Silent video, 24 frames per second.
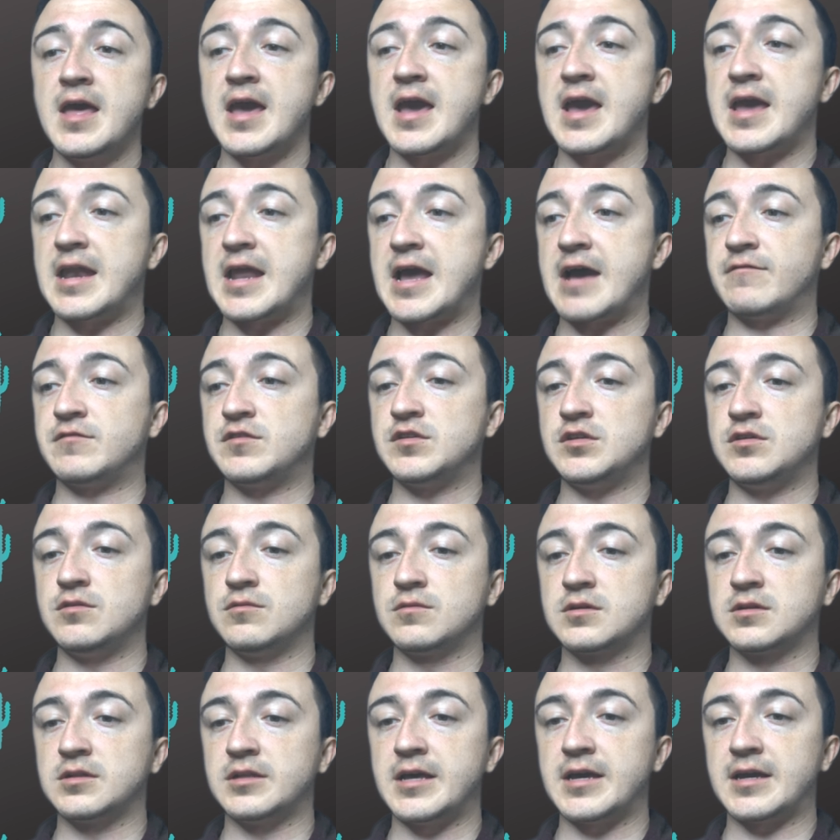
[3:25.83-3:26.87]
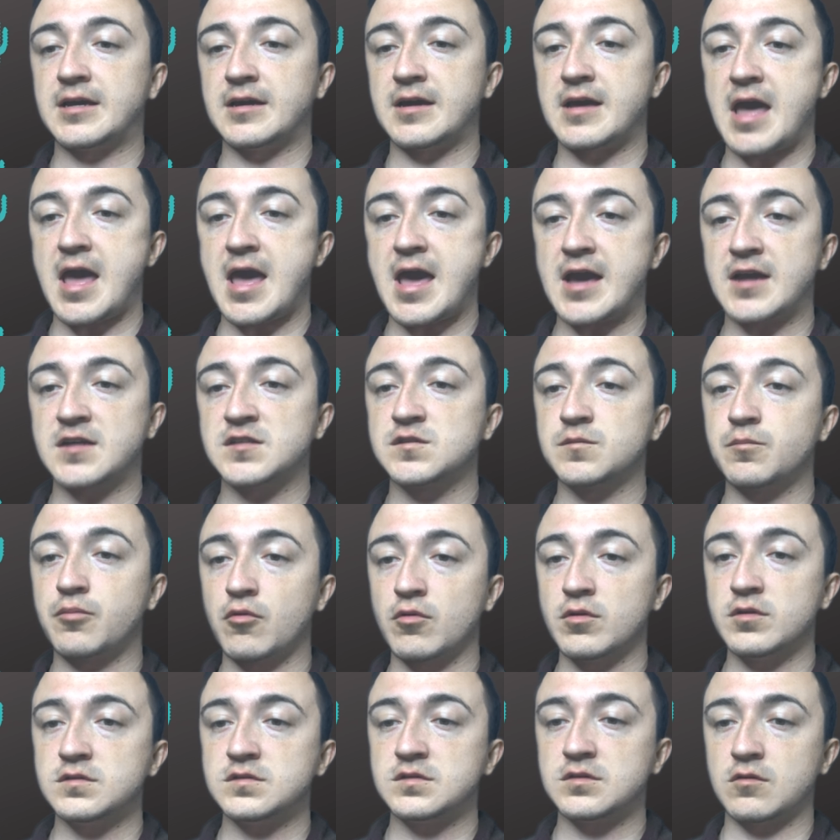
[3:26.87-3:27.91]
And after you click
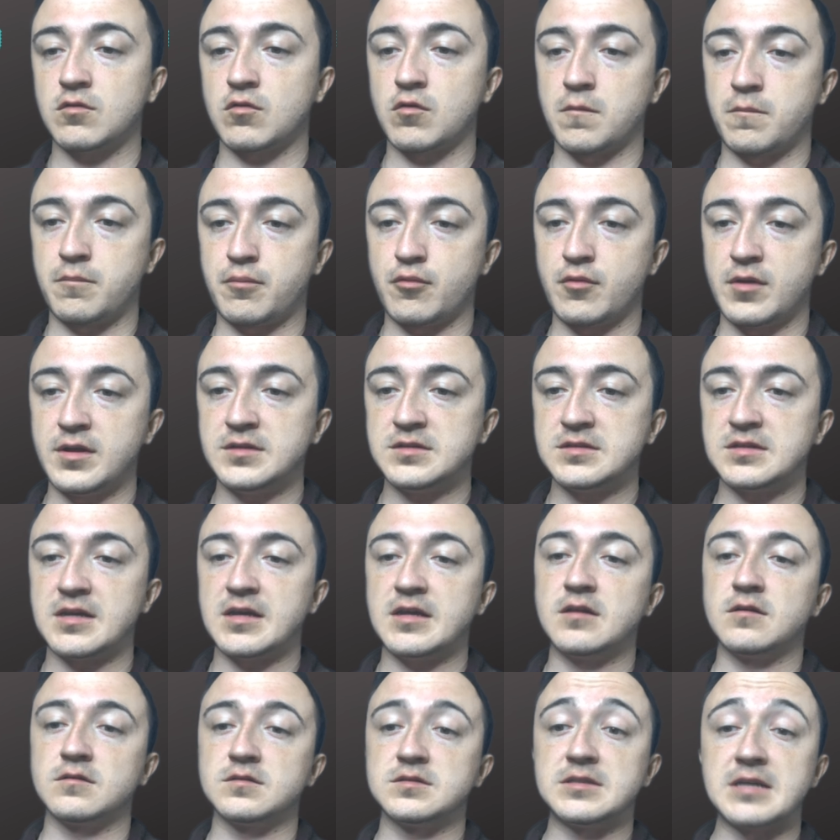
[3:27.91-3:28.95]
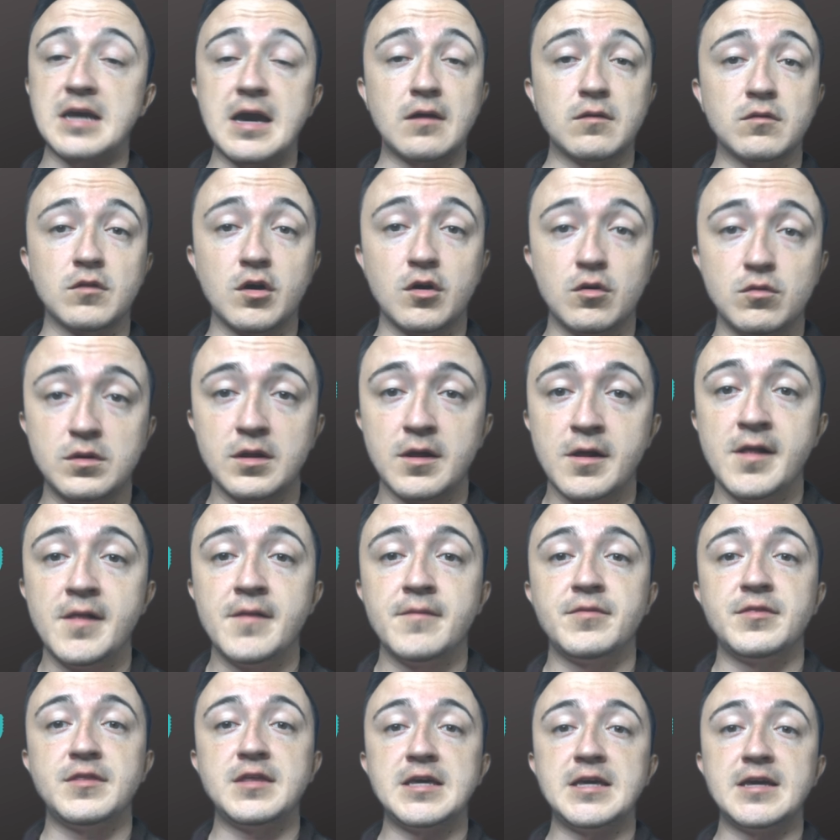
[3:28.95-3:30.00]
export or print, it'll download
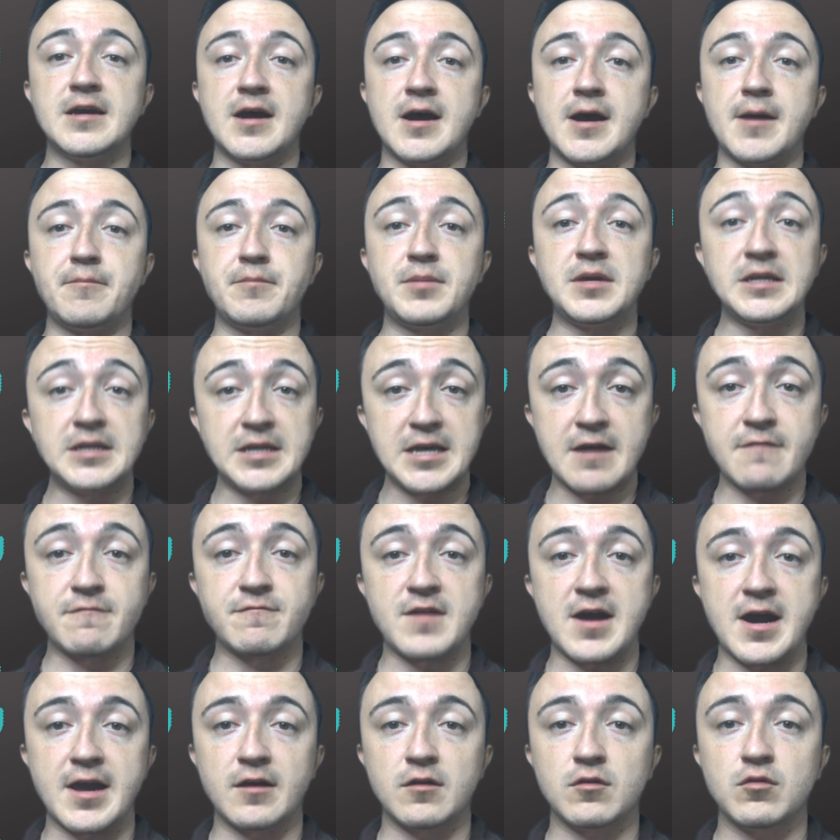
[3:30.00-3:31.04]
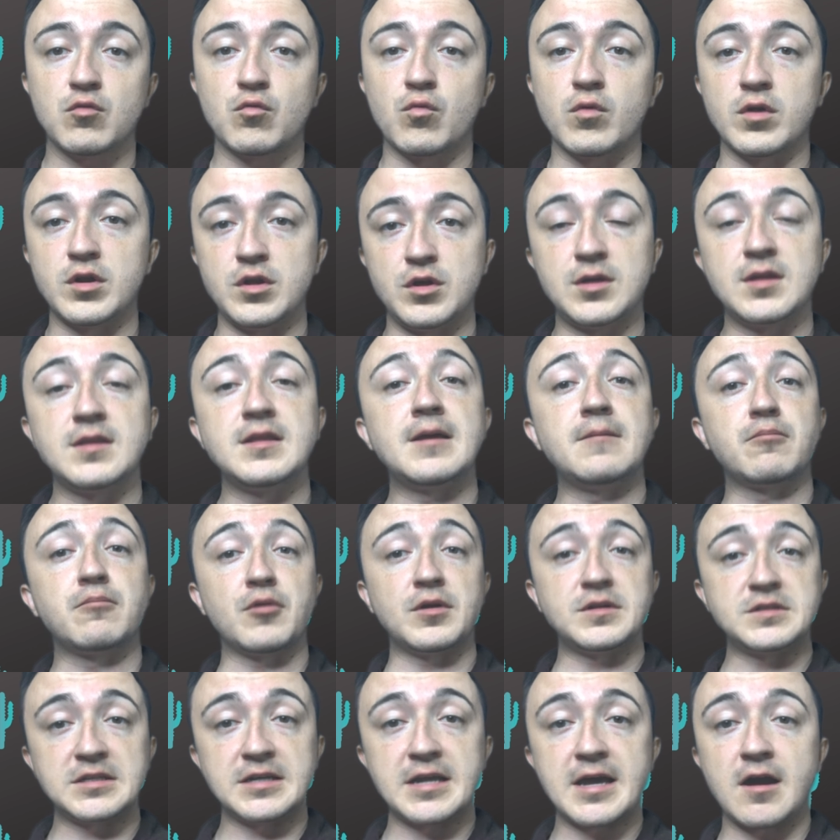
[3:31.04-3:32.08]
the PDF file where you can then
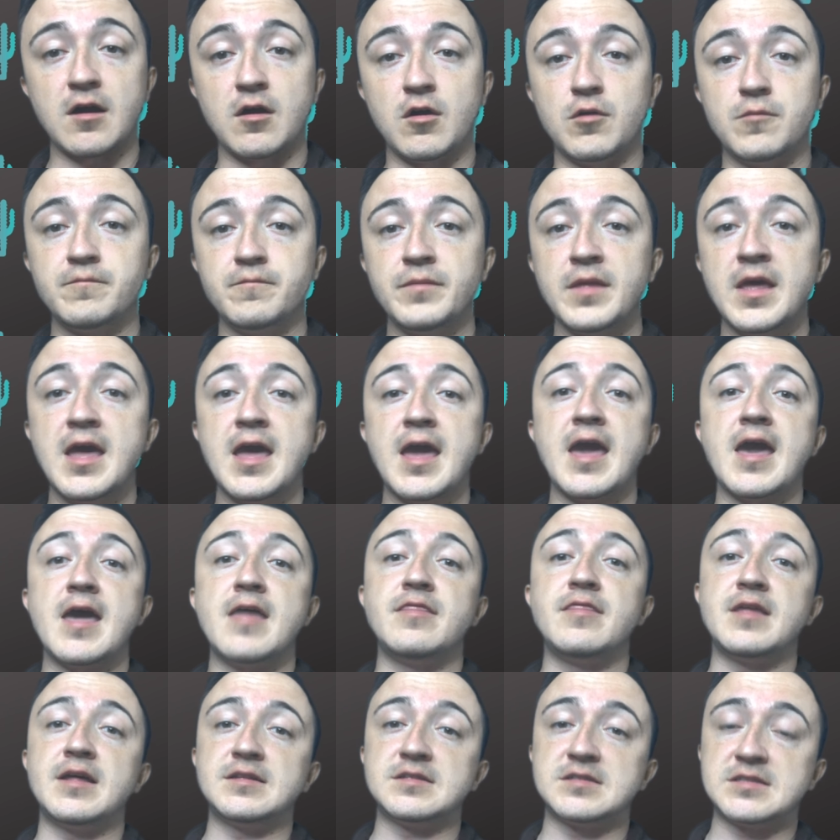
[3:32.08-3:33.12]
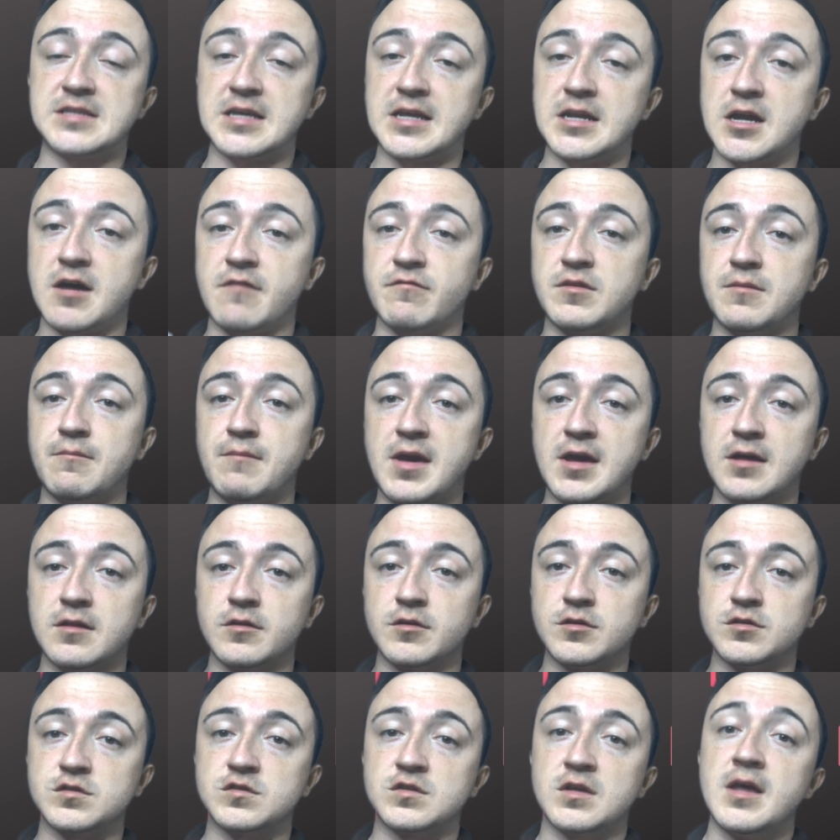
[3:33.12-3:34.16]
print it at home and then send off the
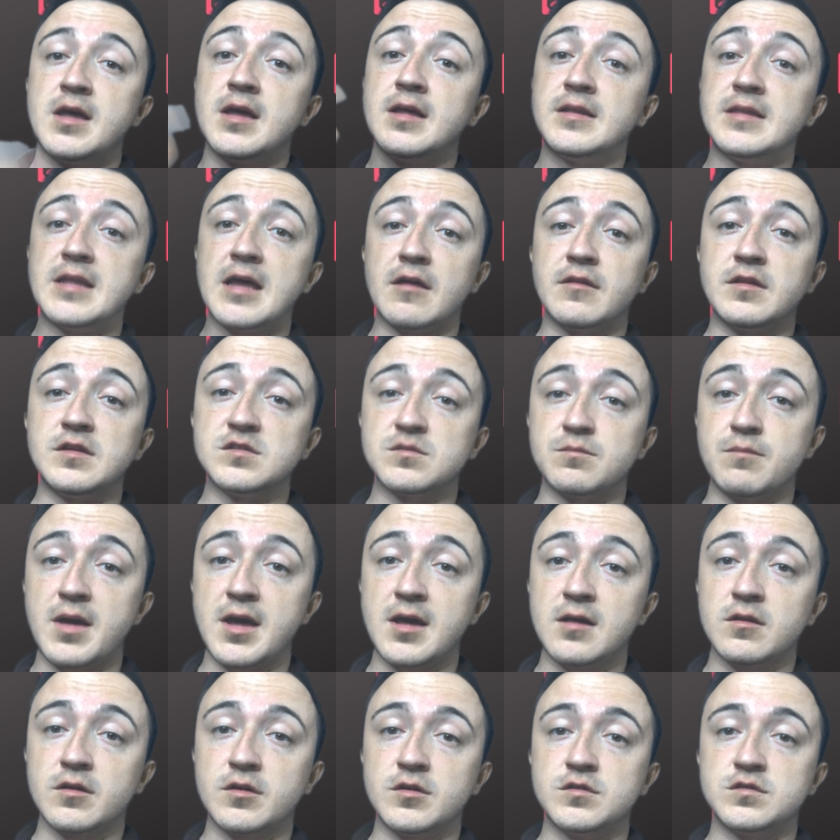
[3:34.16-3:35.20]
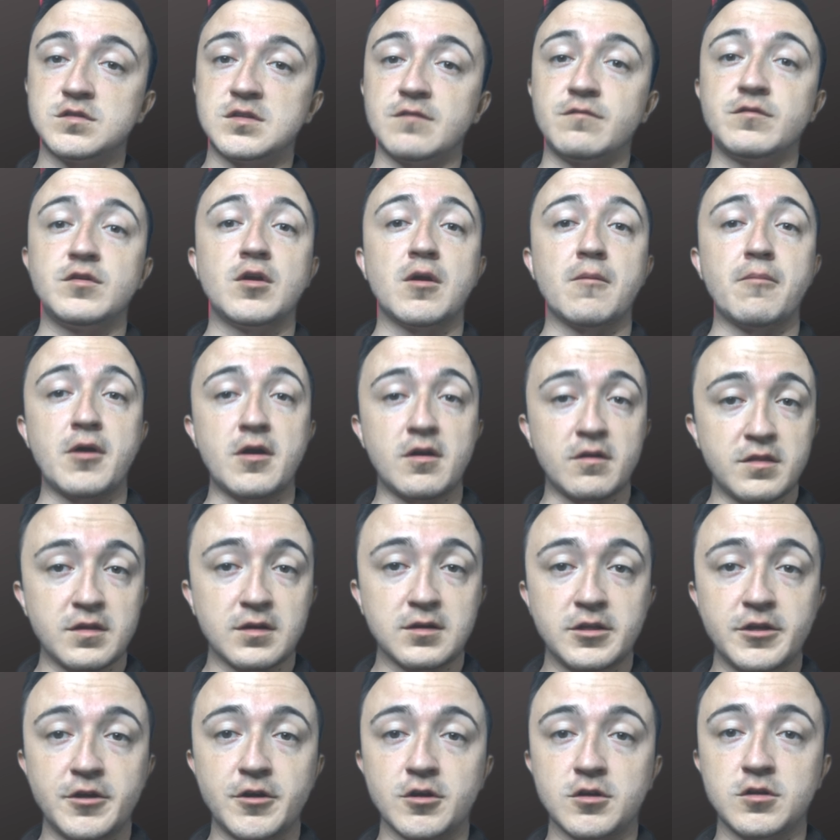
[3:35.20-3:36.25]
mailers. Now these mailers, if you're a part of the
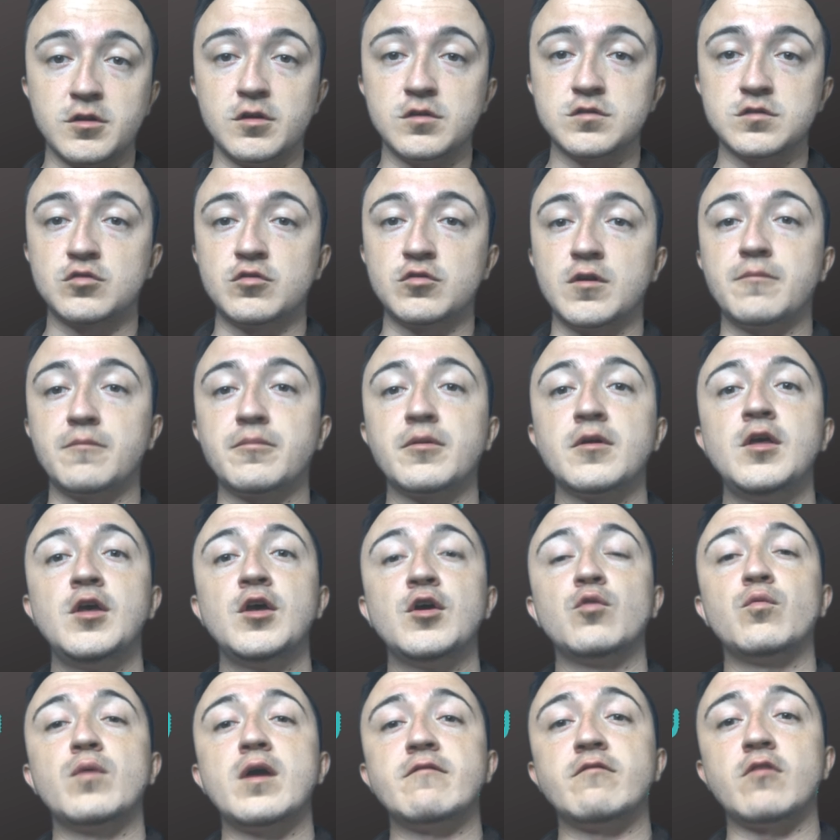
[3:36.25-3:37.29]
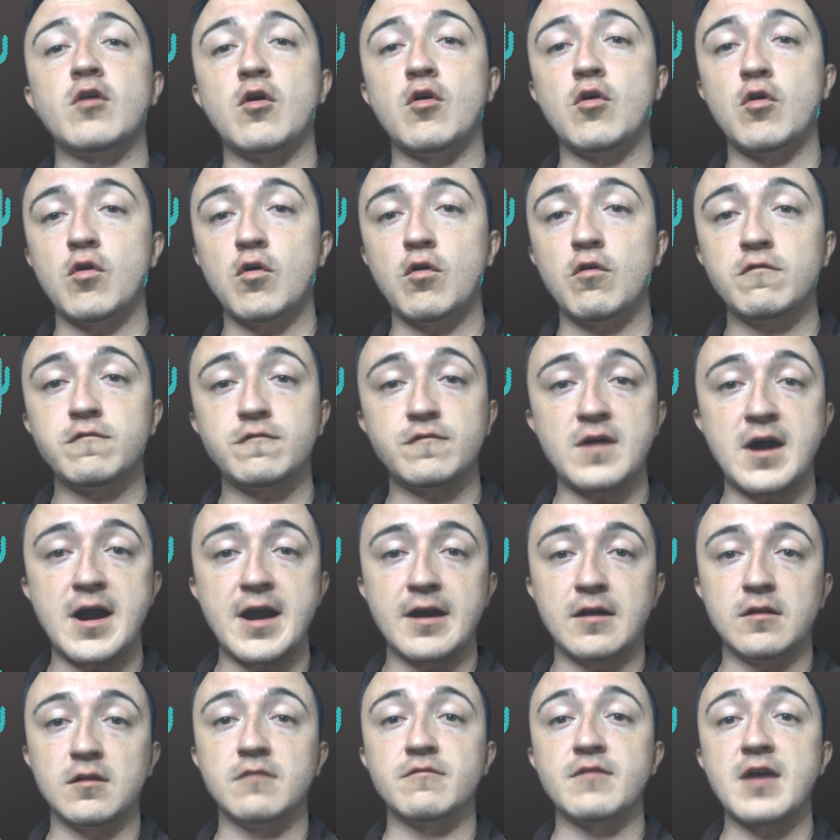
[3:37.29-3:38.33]
Clear to Close group, we have a whole
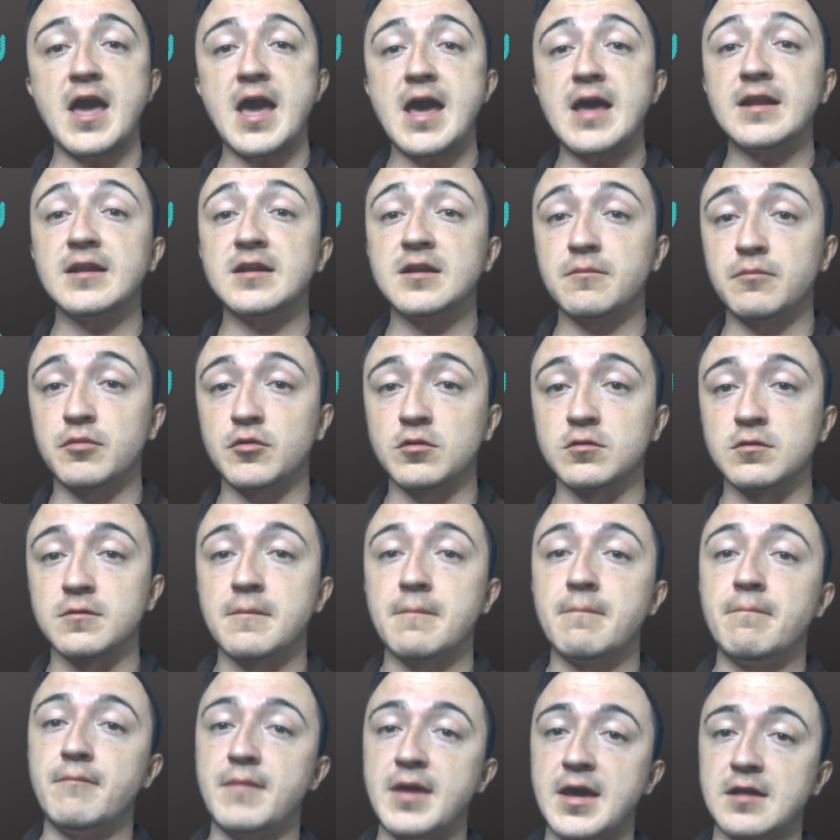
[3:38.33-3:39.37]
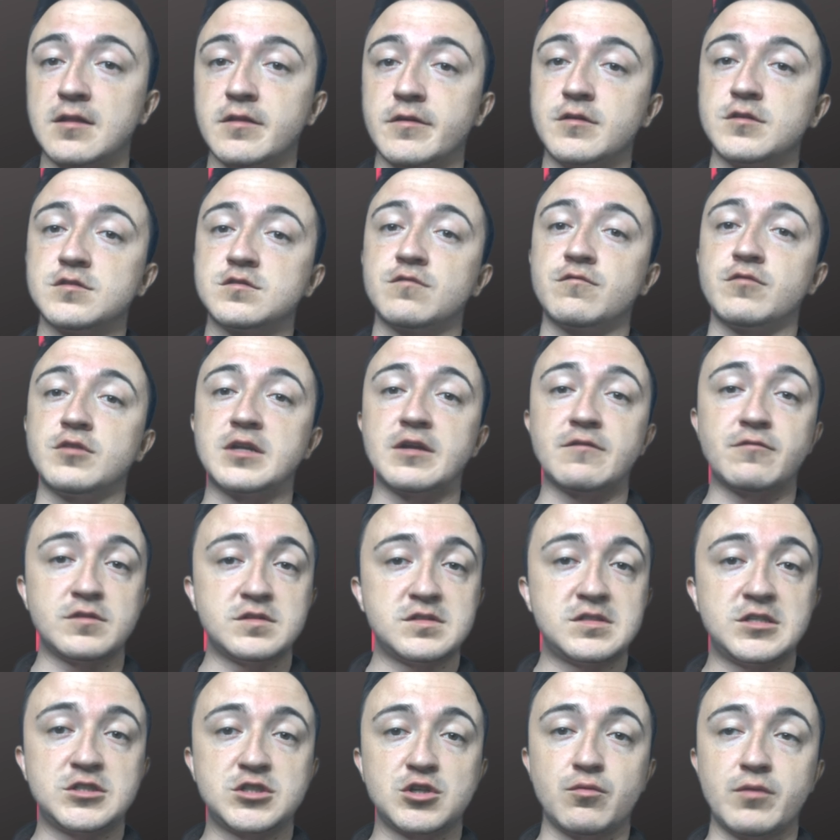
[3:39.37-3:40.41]
file of editable mailers for different
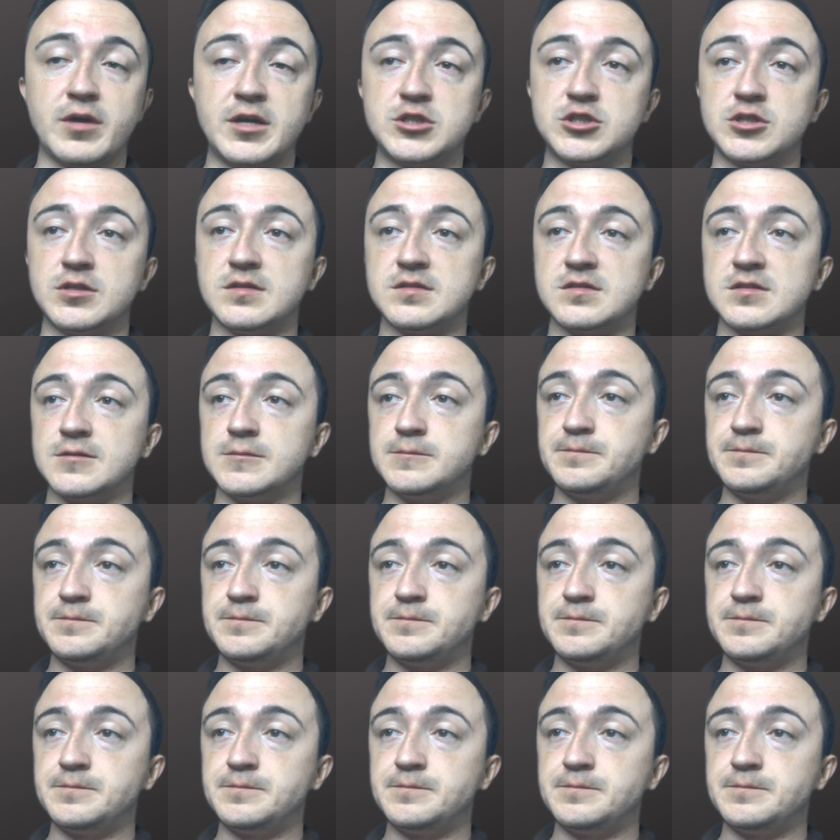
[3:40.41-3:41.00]
situations,